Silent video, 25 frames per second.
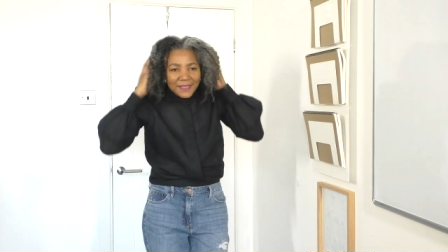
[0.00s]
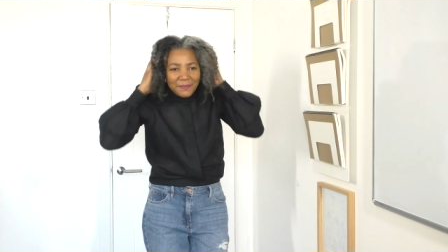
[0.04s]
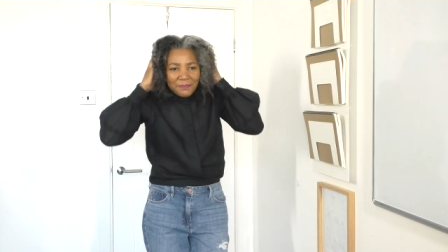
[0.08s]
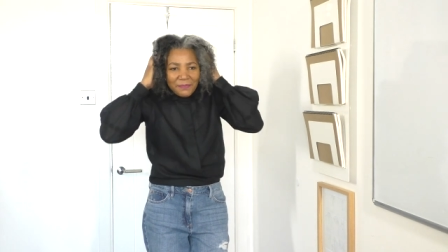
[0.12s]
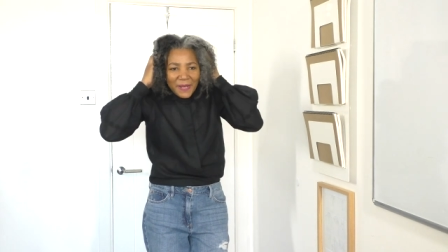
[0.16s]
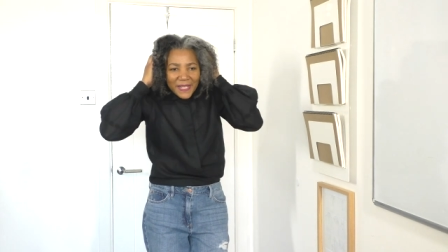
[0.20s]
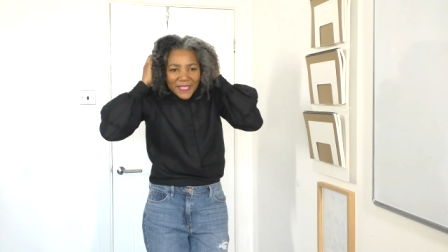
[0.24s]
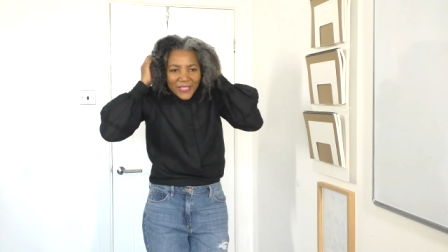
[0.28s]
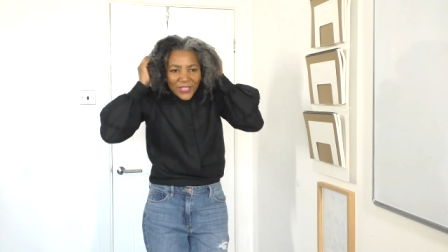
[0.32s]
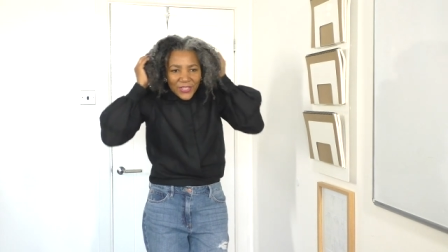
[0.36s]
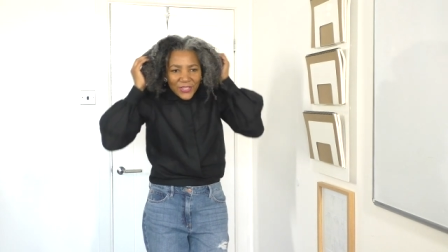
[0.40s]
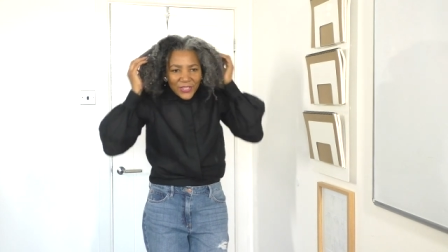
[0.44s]

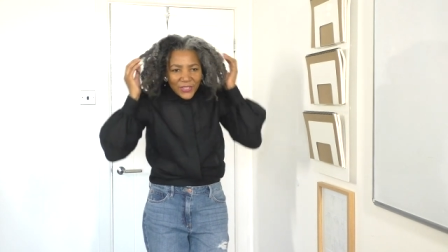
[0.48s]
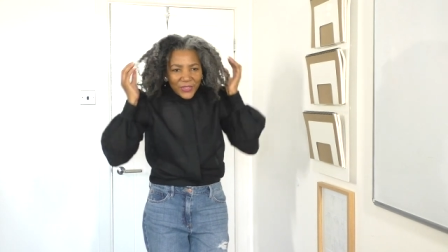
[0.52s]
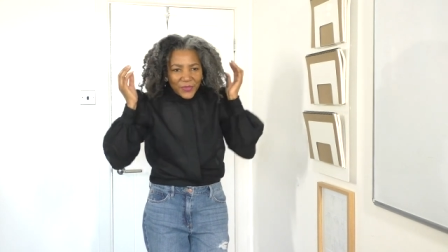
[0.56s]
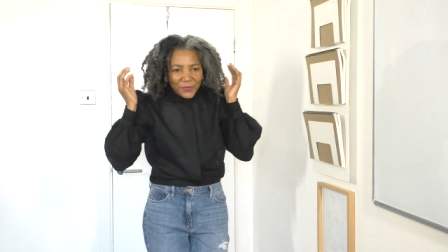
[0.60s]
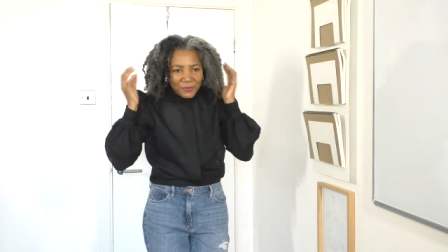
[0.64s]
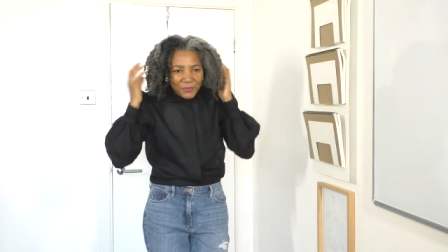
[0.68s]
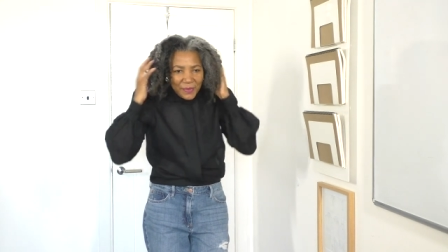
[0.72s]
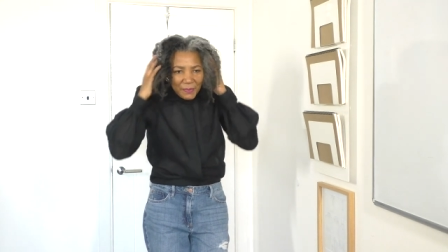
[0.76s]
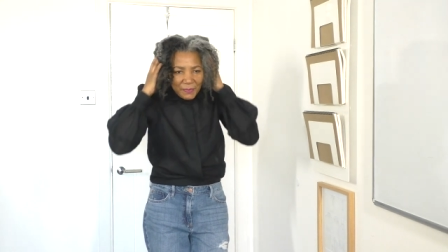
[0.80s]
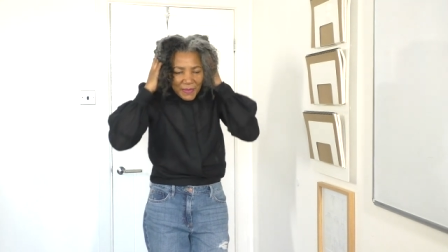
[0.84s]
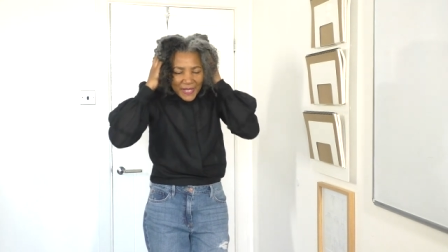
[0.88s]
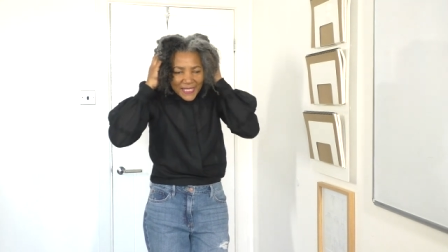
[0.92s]
messy
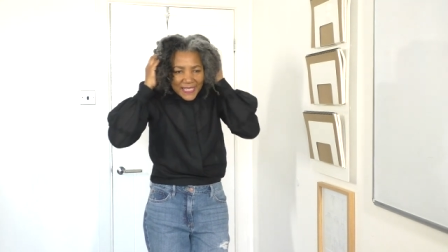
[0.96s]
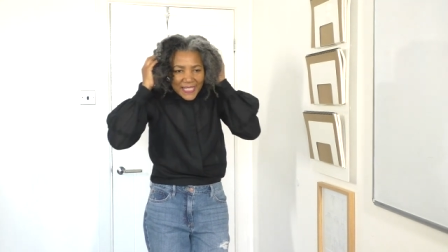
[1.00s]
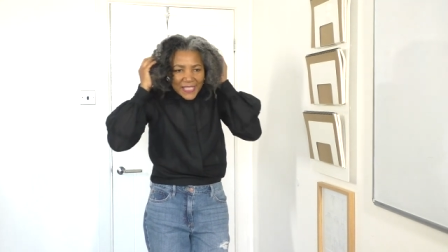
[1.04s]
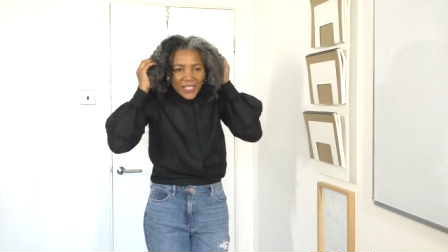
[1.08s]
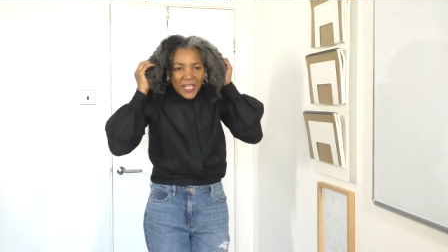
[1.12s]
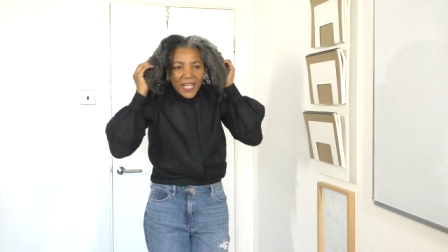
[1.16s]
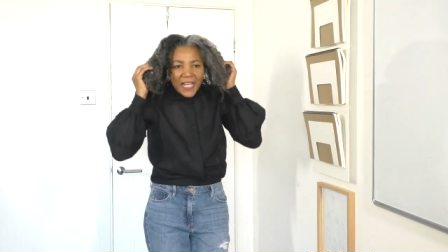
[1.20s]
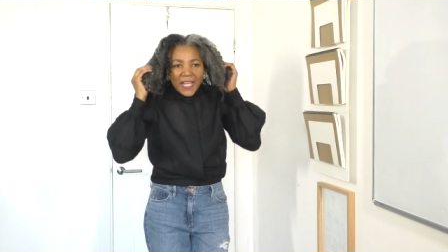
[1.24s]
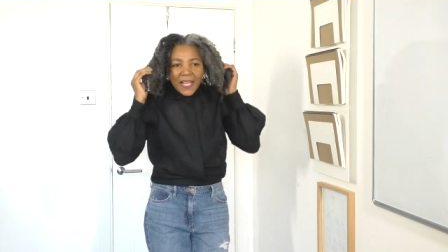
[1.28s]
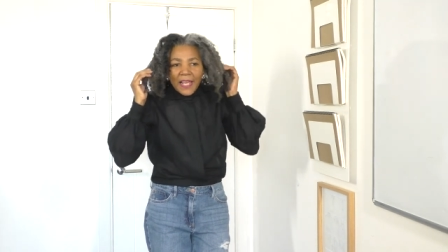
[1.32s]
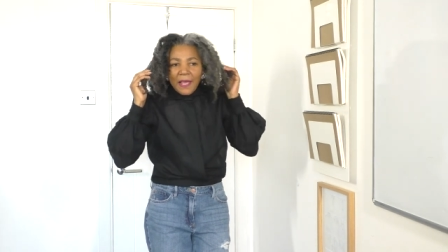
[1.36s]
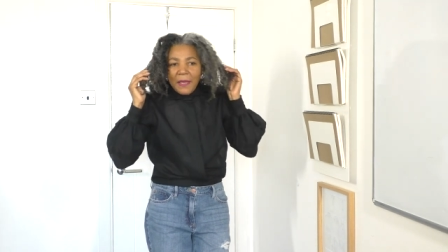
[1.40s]
do,
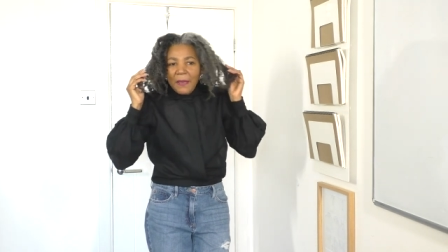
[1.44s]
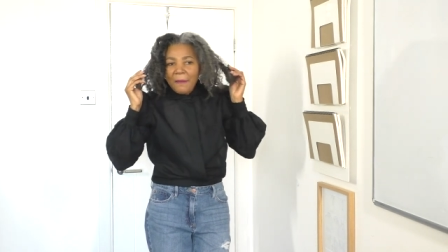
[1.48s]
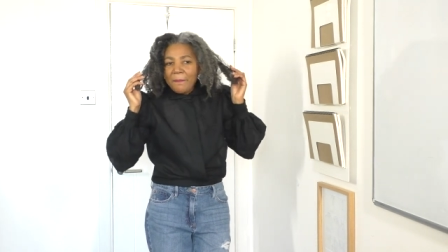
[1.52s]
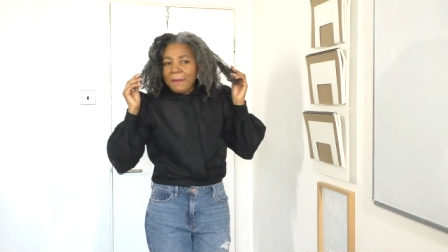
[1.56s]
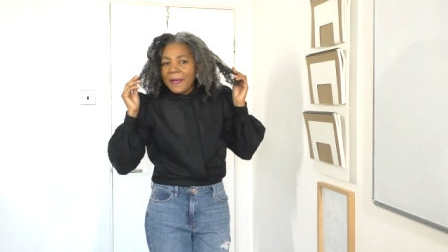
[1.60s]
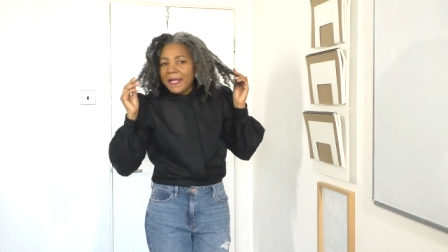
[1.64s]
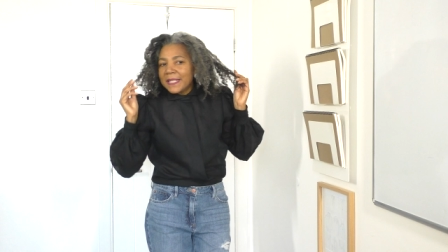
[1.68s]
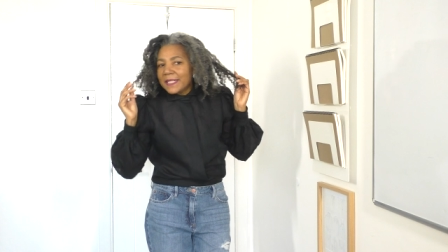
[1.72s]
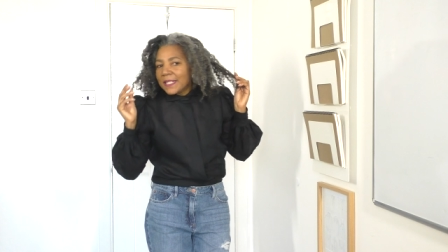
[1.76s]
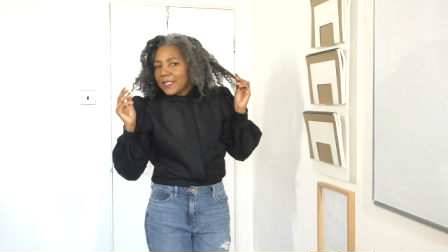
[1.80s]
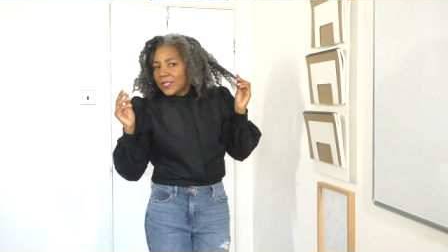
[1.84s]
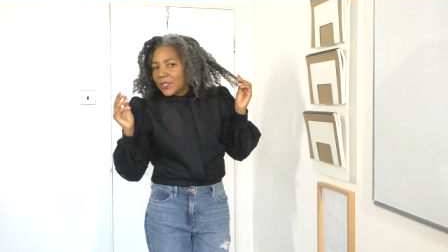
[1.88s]
messy,
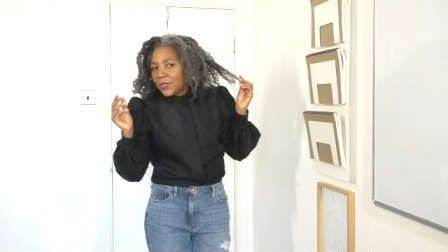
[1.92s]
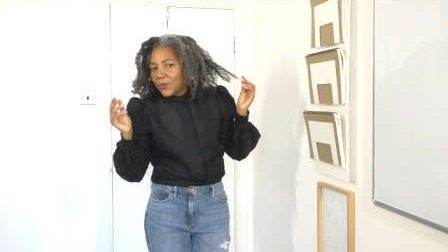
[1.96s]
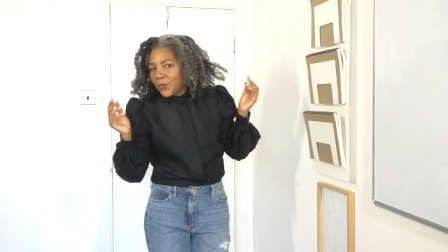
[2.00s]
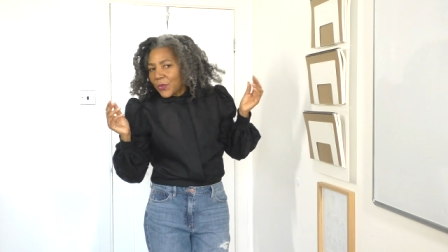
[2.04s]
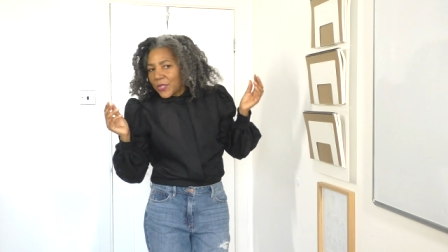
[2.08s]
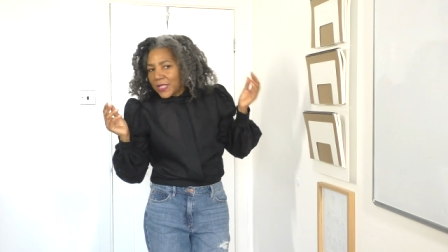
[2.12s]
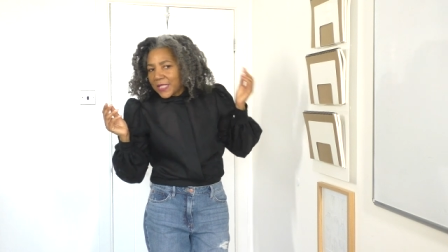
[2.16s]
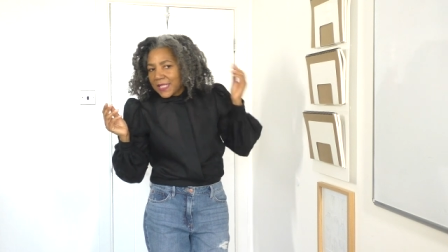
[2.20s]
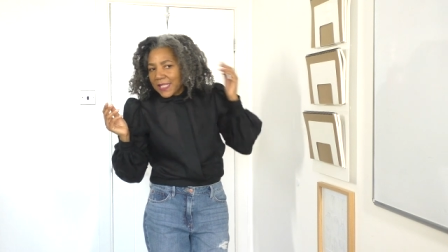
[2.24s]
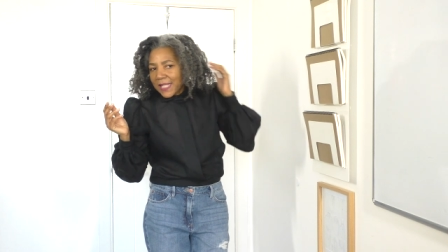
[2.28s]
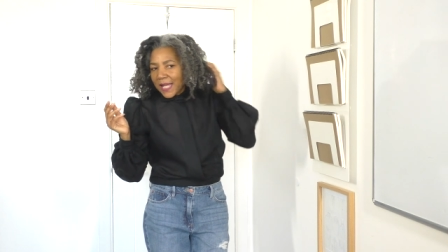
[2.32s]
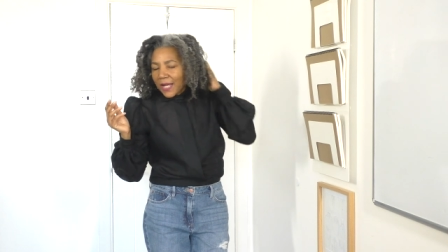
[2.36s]
messy
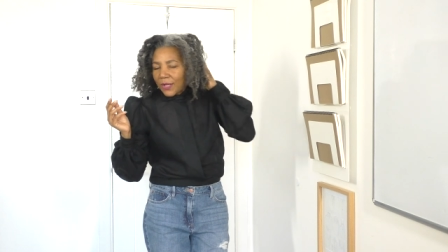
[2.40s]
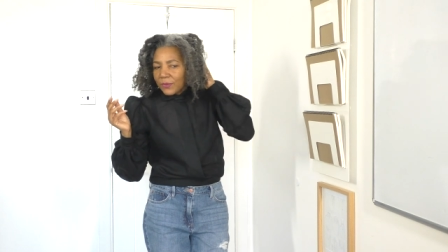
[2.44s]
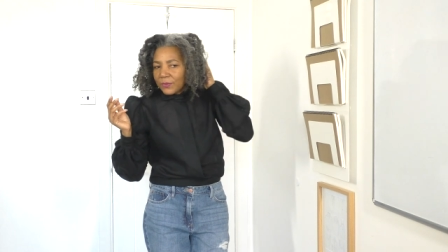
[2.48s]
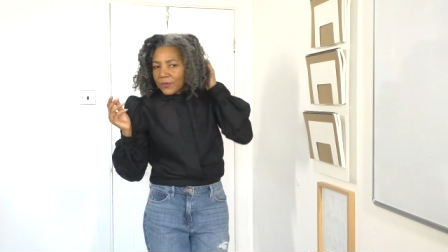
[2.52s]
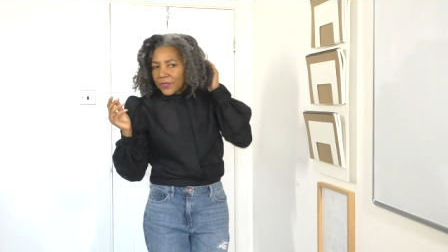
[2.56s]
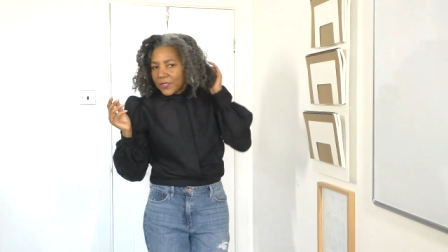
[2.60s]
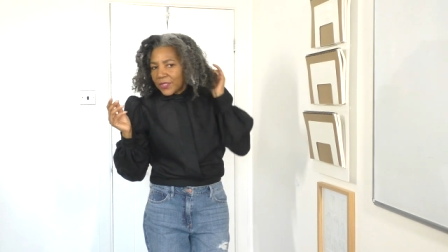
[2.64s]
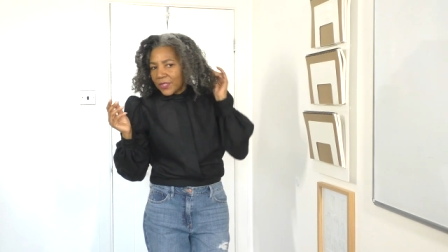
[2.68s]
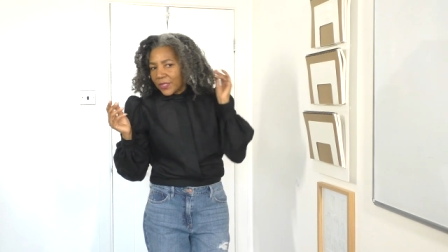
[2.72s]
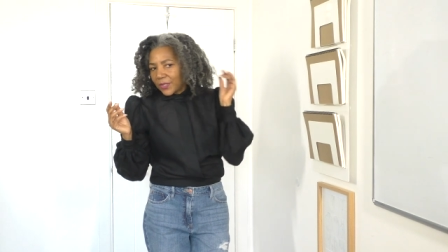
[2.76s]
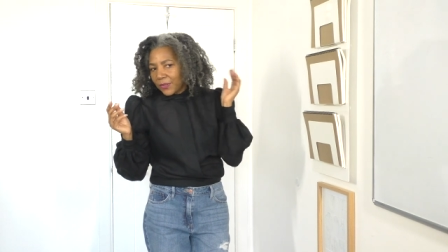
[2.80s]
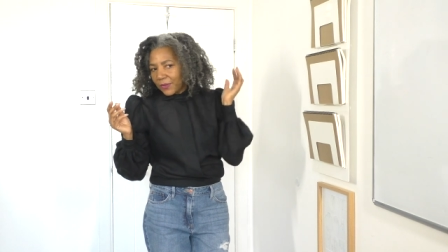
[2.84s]
twist
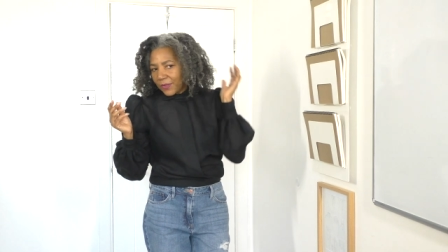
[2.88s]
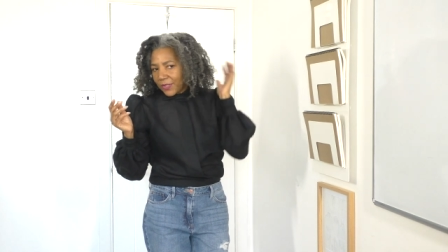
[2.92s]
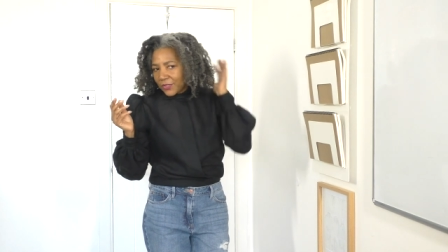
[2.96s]
out do.